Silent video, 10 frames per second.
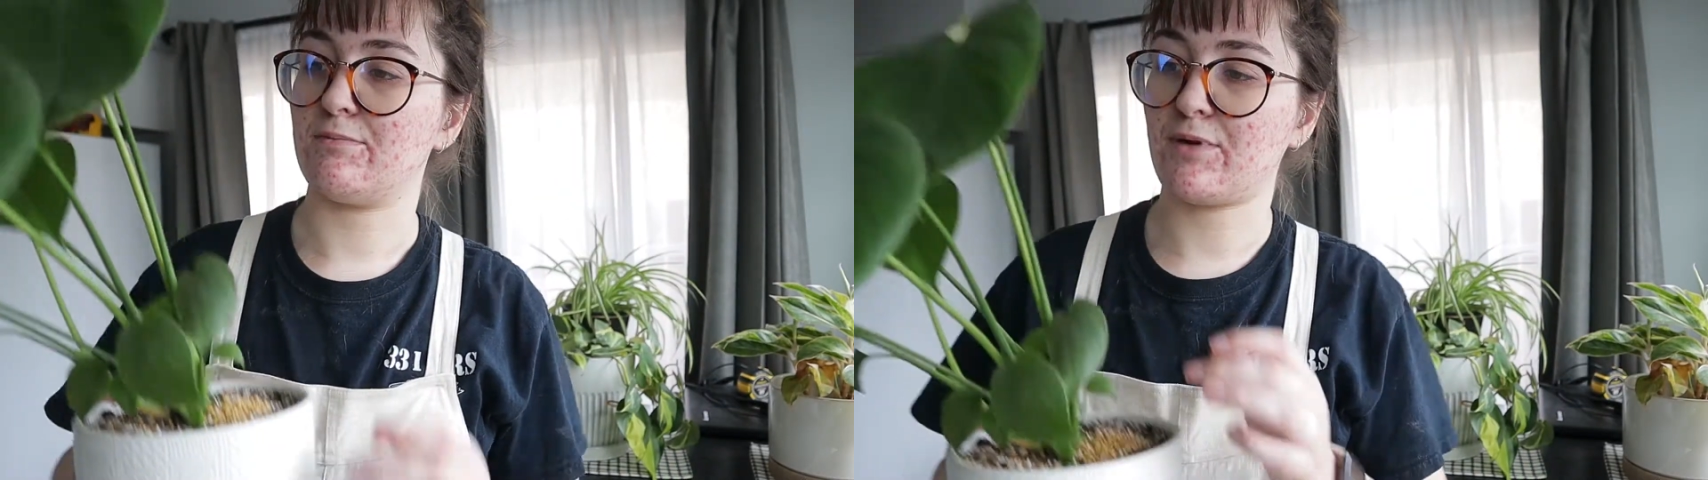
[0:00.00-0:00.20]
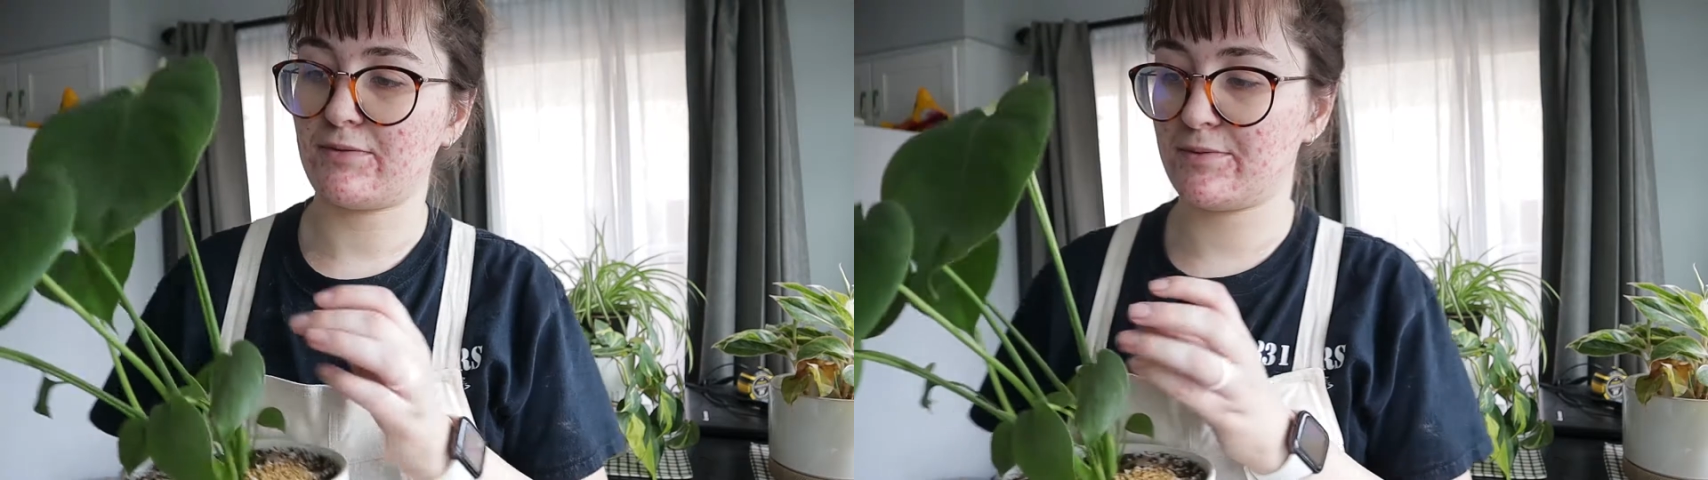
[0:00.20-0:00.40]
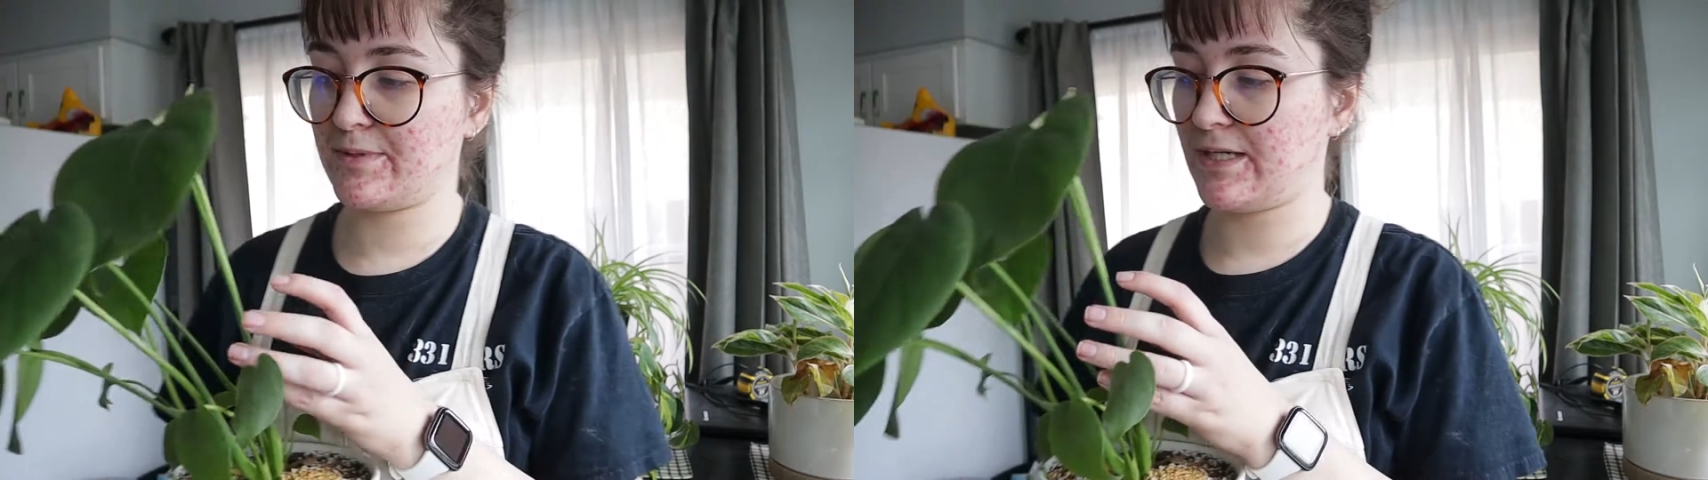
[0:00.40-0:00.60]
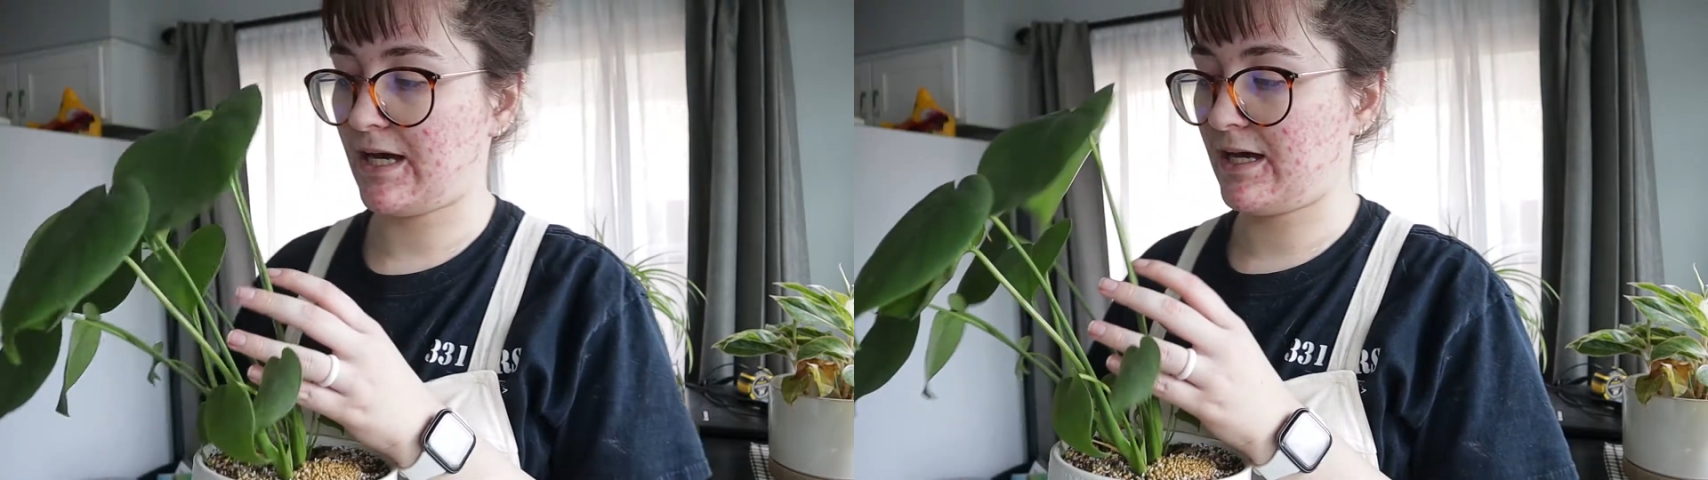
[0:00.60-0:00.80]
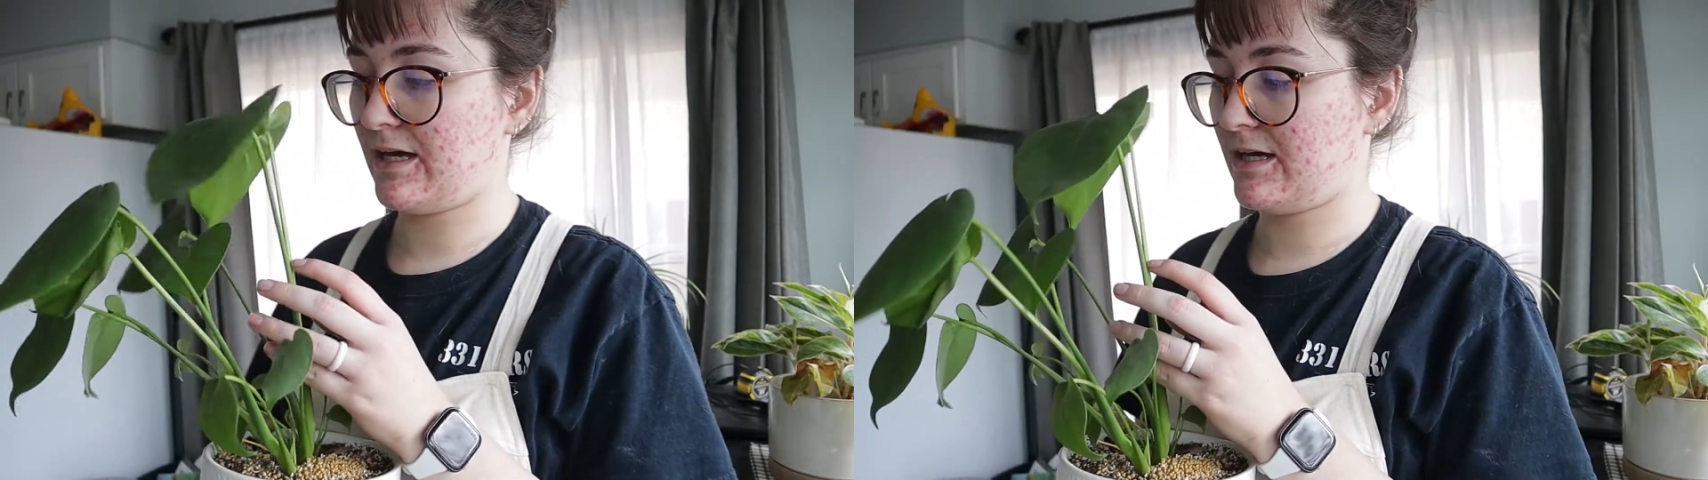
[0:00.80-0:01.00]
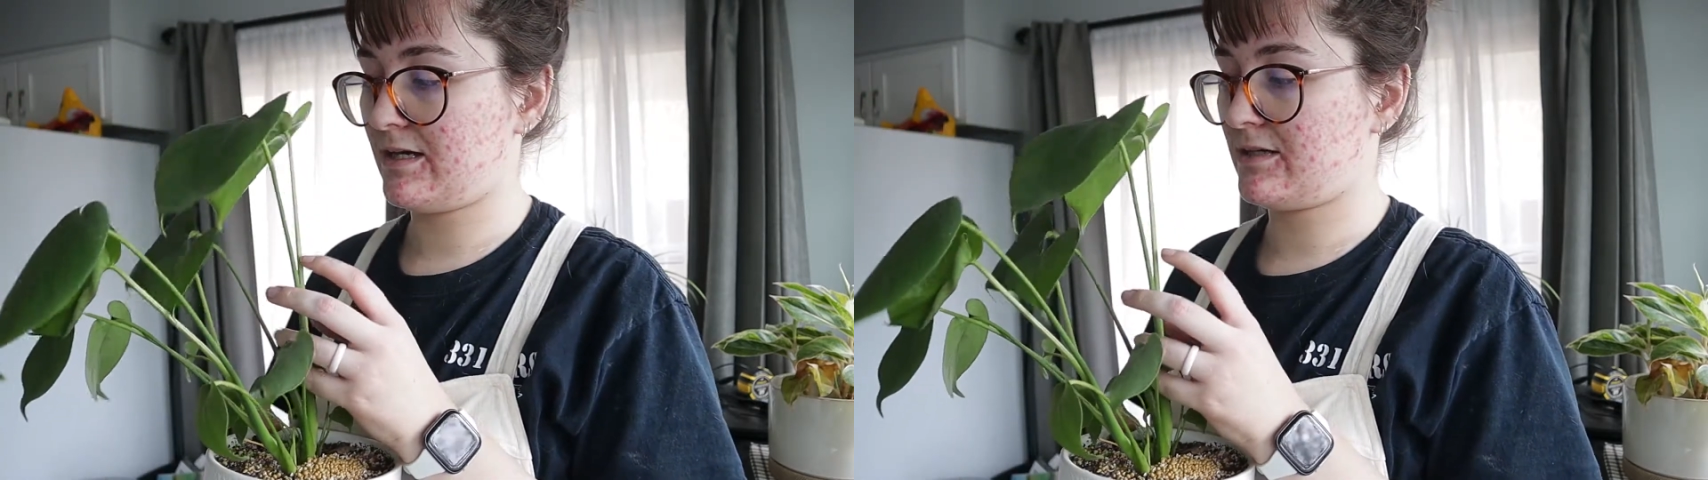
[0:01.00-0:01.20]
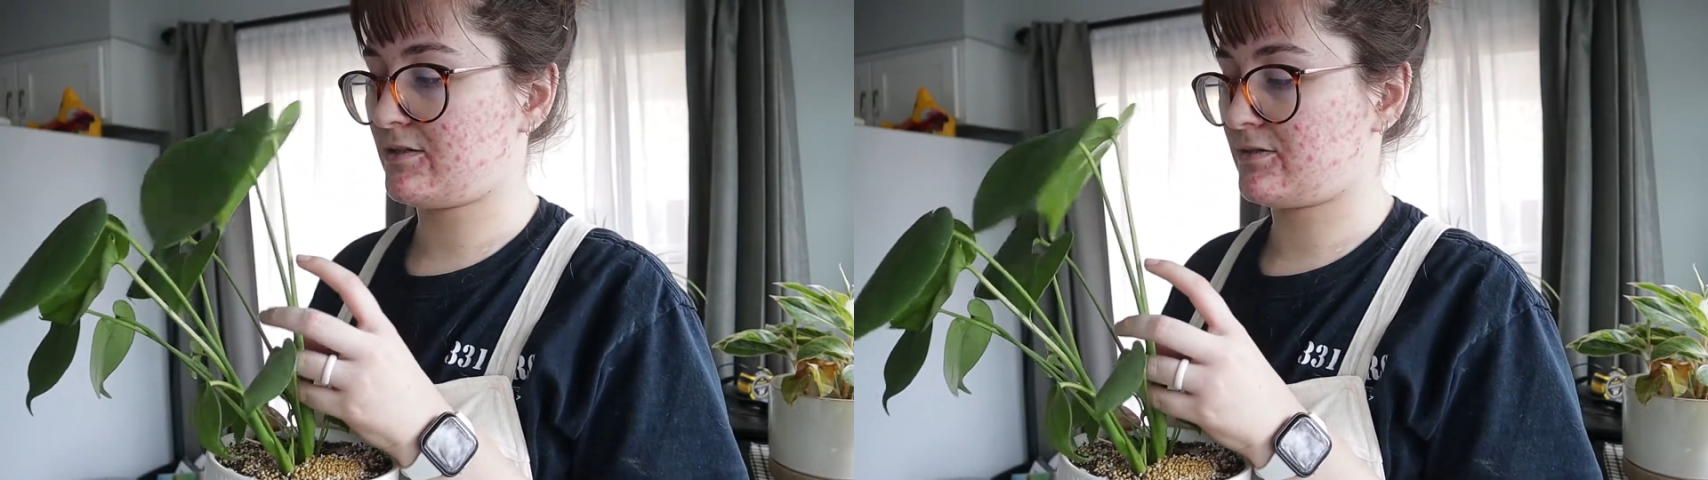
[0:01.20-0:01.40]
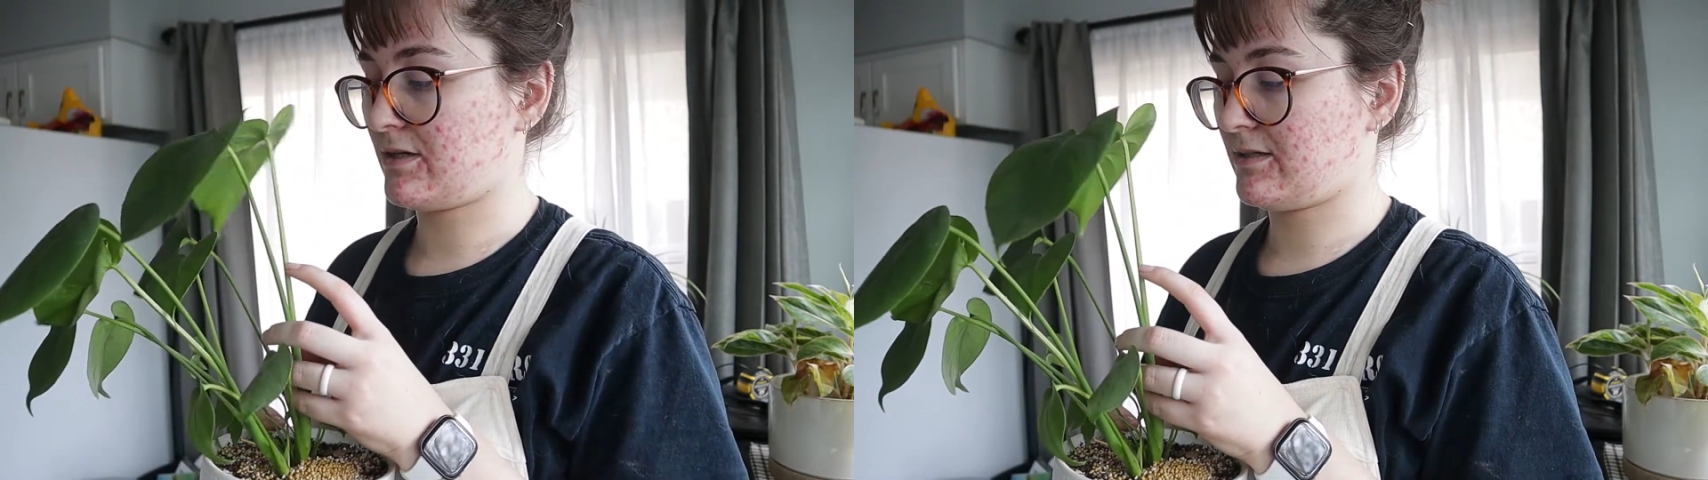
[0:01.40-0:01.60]
probably had
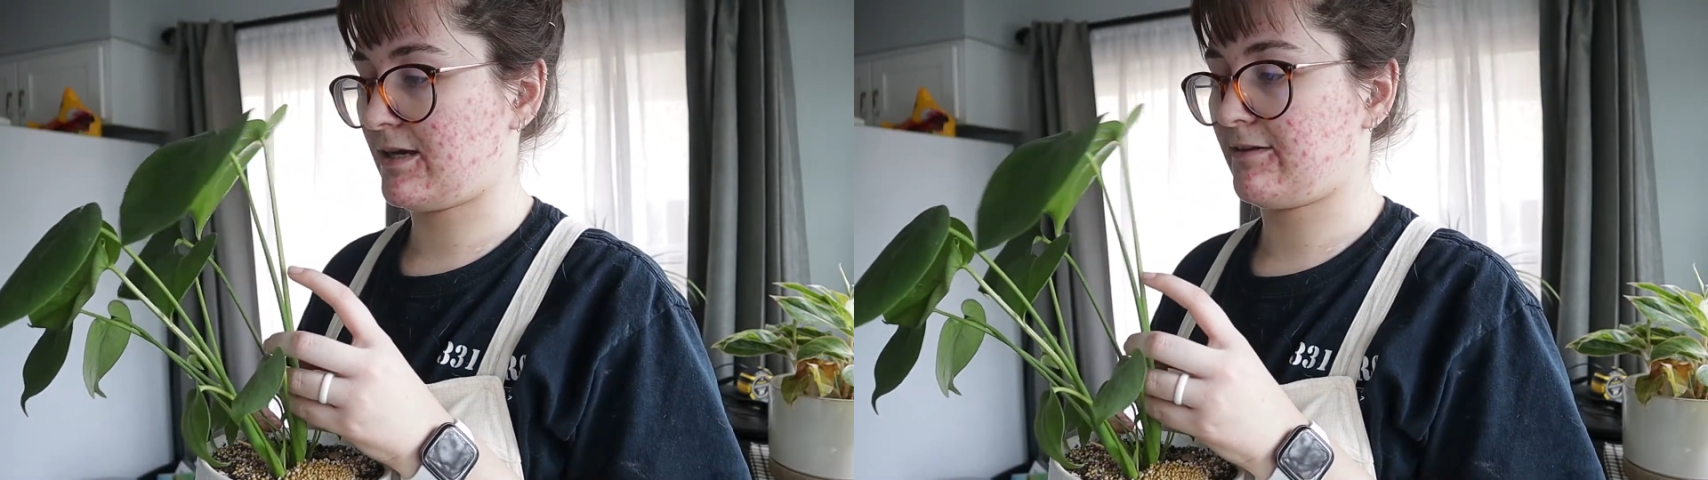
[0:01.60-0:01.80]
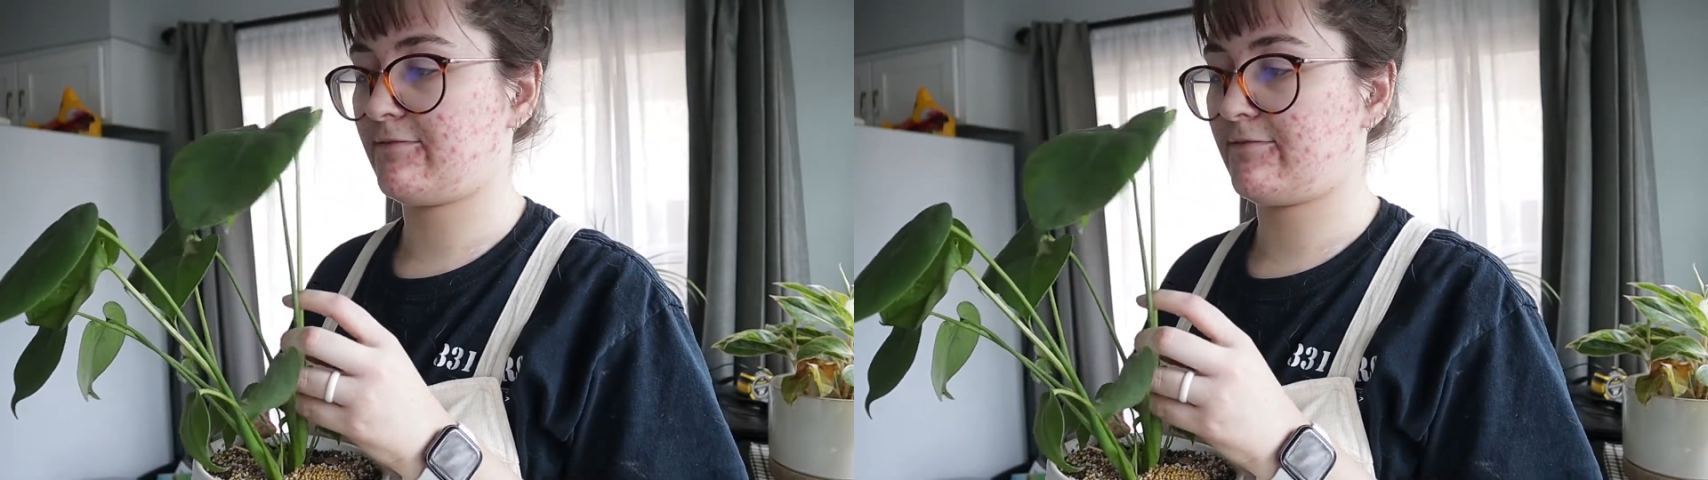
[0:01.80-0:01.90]
around like